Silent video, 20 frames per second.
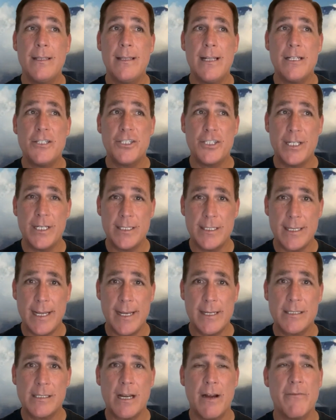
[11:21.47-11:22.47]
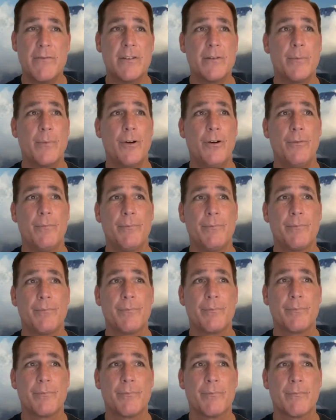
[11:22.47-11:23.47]
that she stays comfortable.
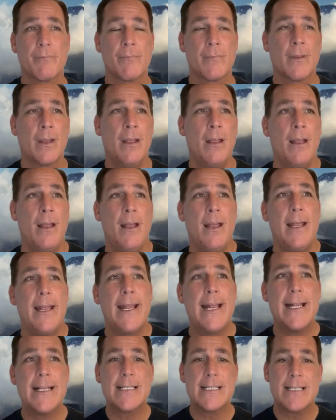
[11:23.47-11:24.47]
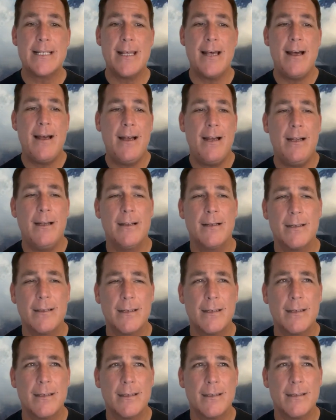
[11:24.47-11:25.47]
It's the
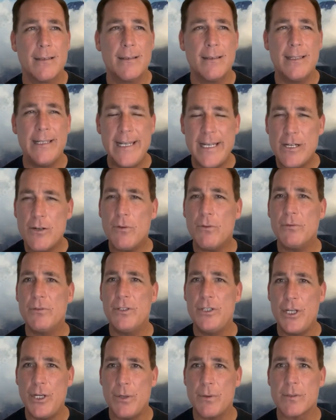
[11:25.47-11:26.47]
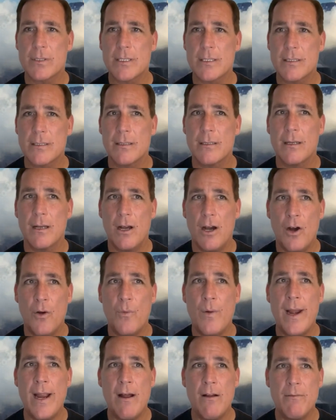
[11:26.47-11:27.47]
legal noose
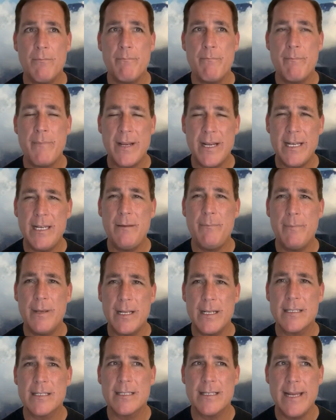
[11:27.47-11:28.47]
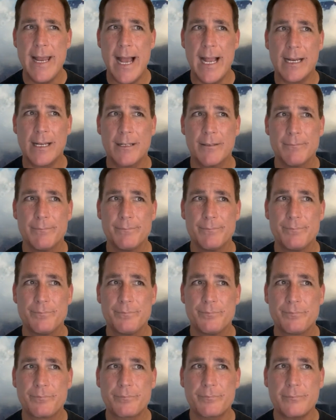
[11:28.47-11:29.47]
around many men's neck.
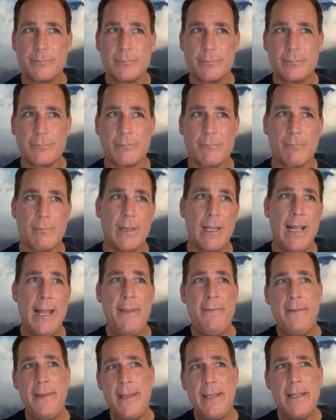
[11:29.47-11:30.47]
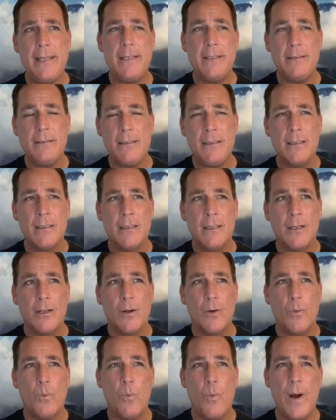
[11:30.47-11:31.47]
And then
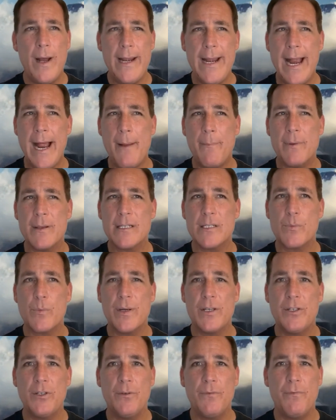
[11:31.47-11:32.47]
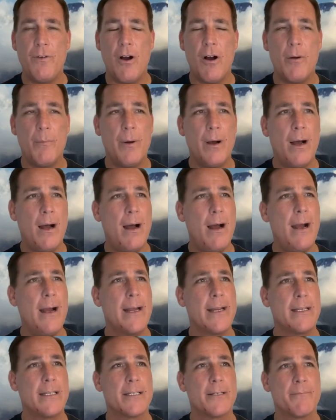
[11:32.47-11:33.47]
what happens when you fall
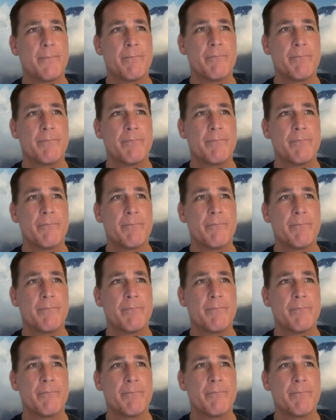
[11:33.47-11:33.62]
behind?